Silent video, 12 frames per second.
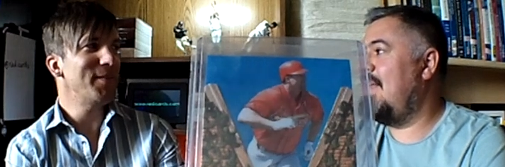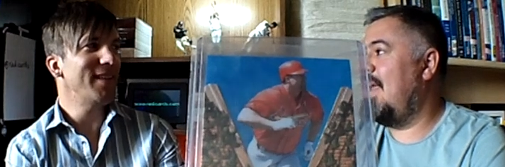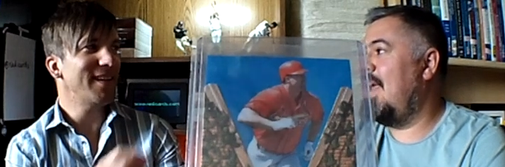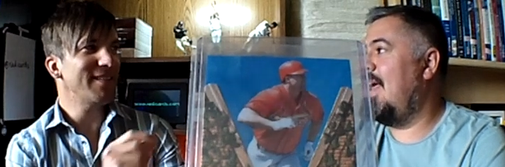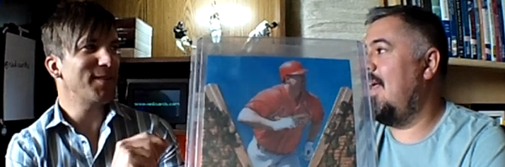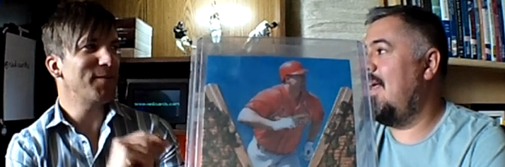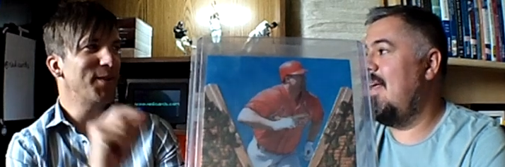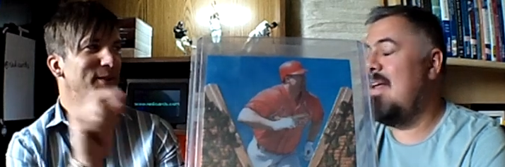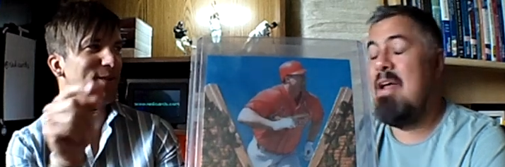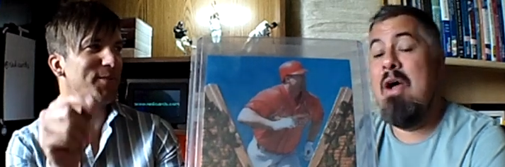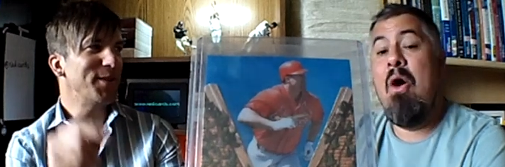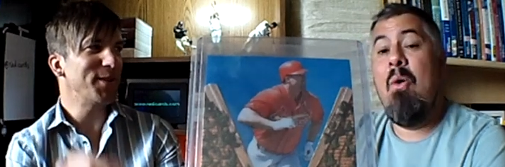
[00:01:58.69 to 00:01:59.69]
Speaker 1: Maybe that's the one
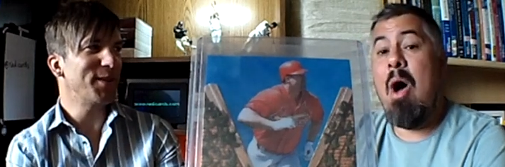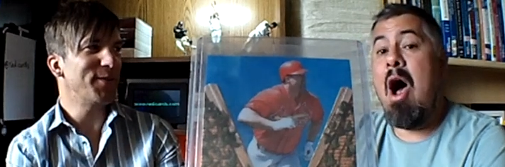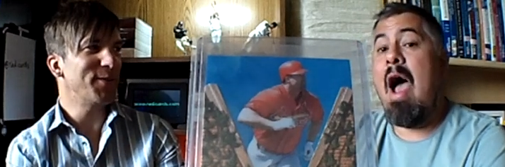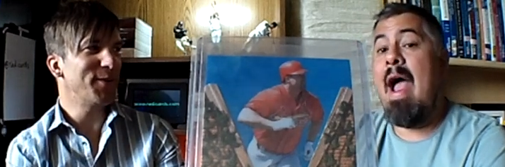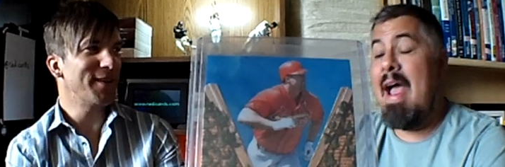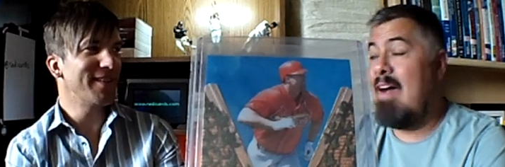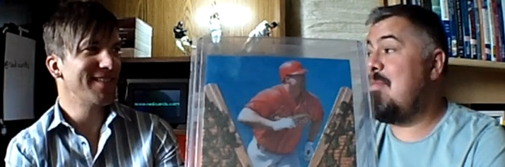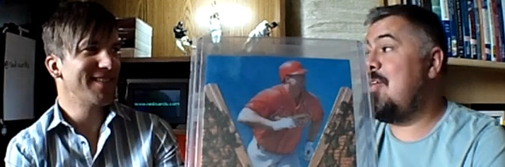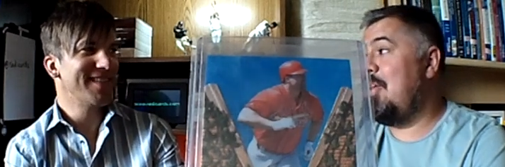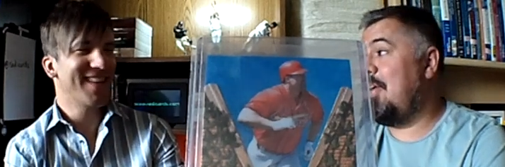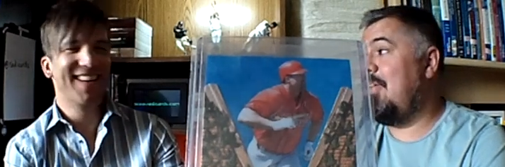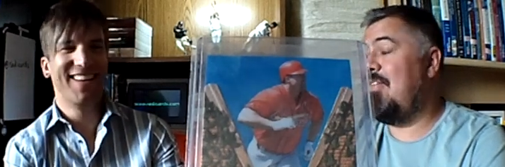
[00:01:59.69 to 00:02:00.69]
you should be looking for. Well, I have
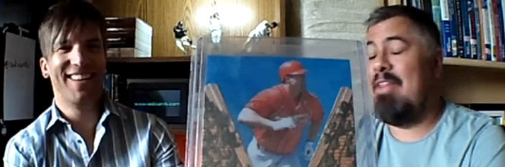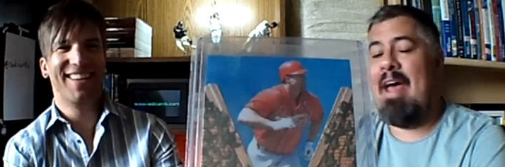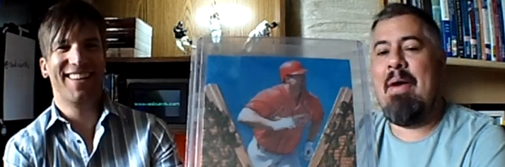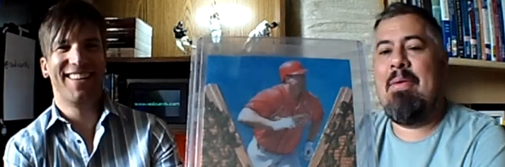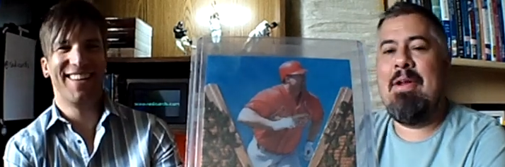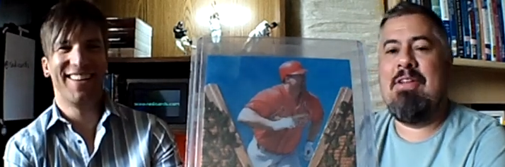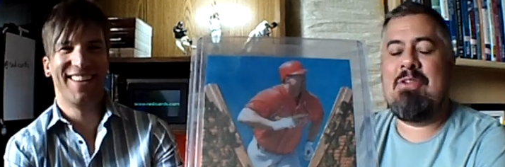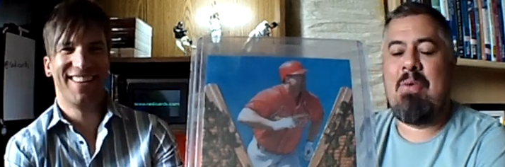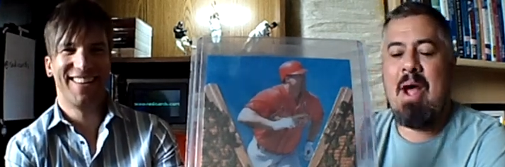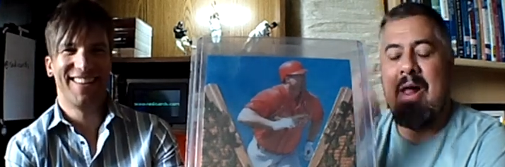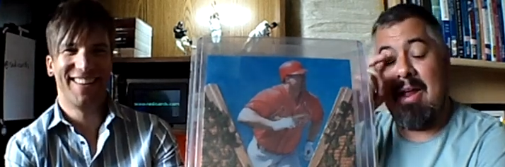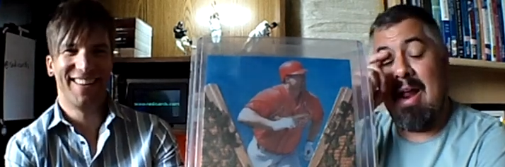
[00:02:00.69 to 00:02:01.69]
been looking for that one as
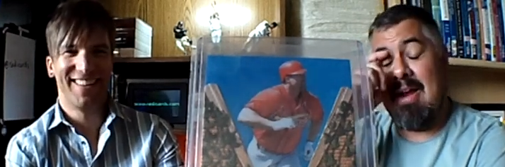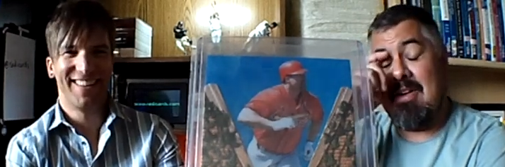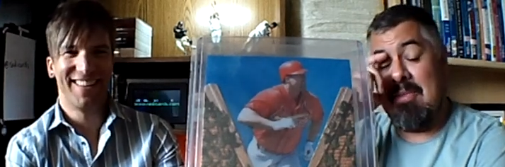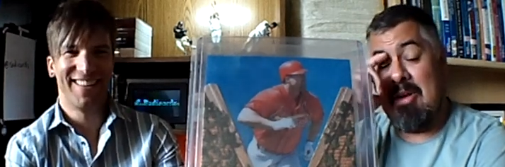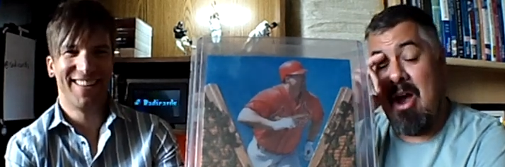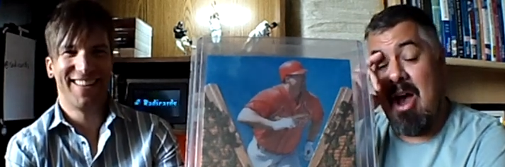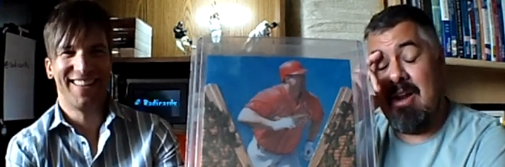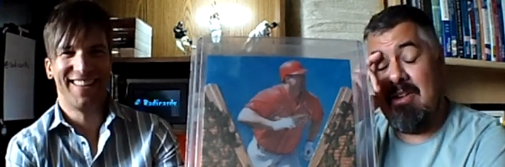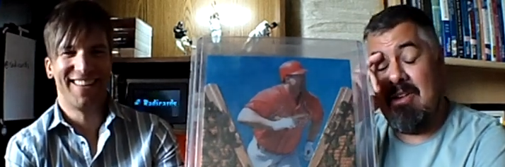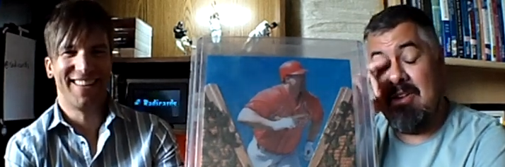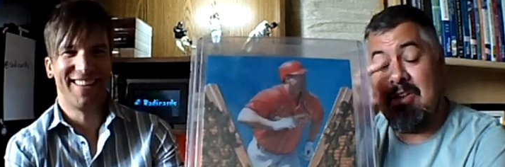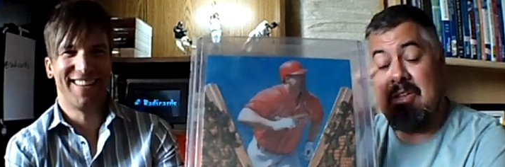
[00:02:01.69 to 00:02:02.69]
well. And to be honest,